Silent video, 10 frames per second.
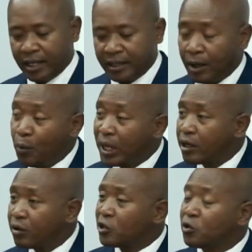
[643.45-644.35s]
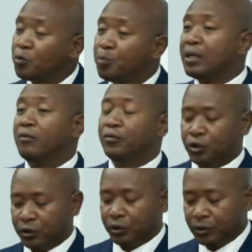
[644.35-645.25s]
And we cannot speak of the
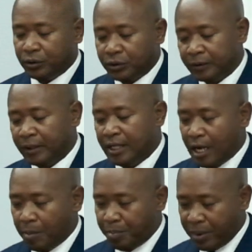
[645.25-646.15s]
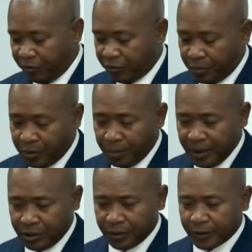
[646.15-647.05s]
church apart from the
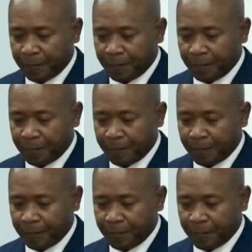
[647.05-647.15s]
missions.